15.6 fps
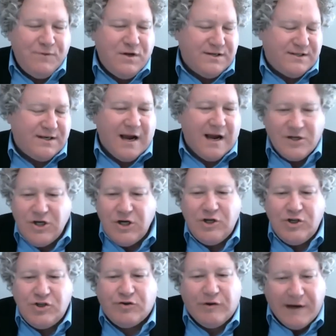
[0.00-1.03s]

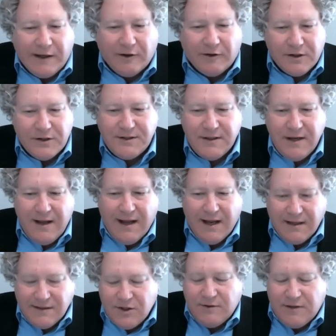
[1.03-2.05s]
discussion triggers.
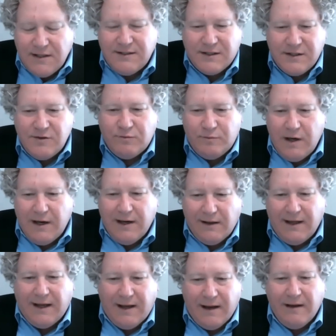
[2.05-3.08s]
And so this is
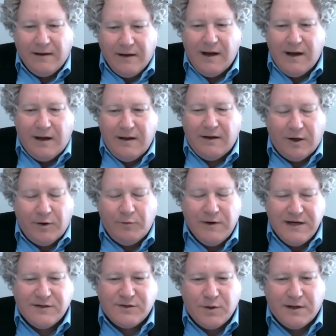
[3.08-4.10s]
really a, a
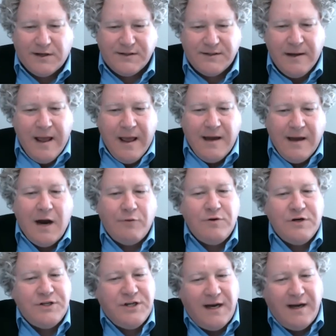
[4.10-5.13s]
resource. Now,
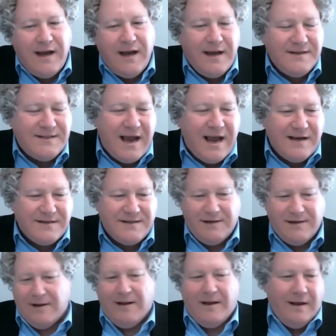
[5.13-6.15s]
Regina has asked,
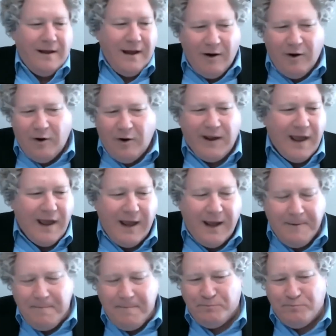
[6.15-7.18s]
okay,
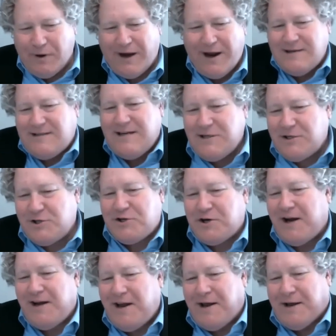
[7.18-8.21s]
but I teach
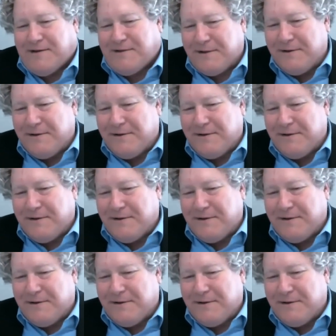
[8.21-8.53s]
Chinese.